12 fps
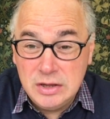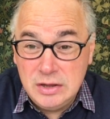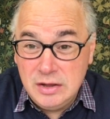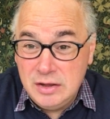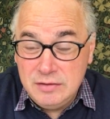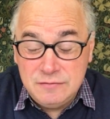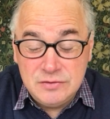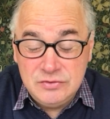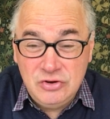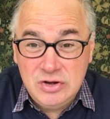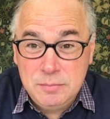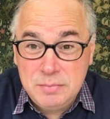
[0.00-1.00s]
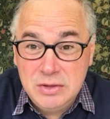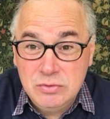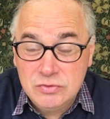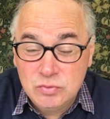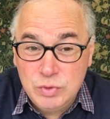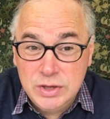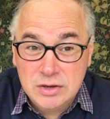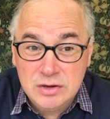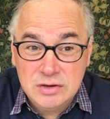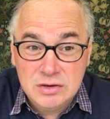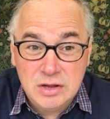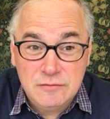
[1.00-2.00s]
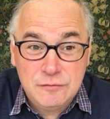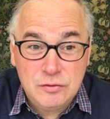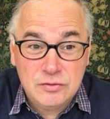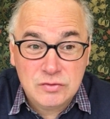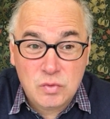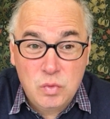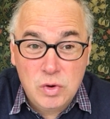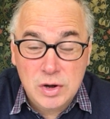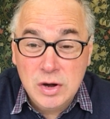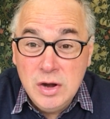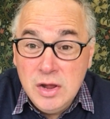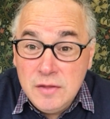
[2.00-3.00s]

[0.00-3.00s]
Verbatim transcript: uh, if G D P was weak in the first quarter,